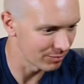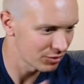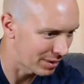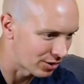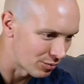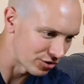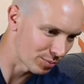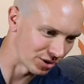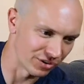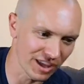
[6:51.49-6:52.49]
depending on which
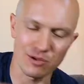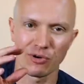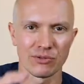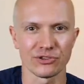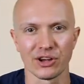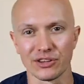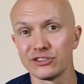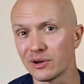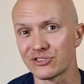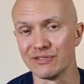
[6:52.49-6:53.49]
point you take them around the tyre, they
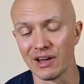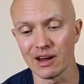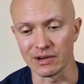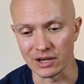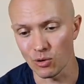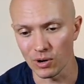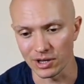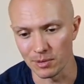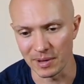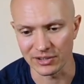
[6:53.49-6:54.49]
do actually vary
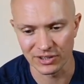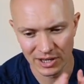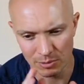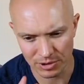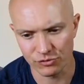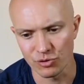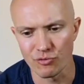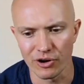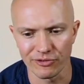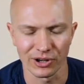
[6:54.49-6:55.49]
quite a bit, but gives you a
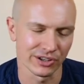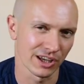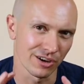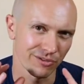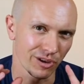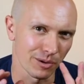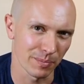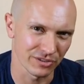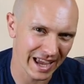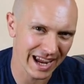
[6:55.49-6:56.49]
rough idea of like
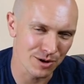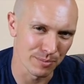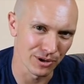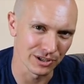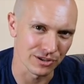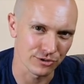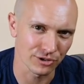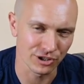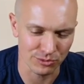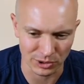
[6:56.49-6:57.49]
basically how burly the
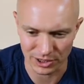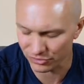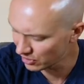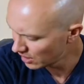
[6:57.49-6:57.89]
sidewall is.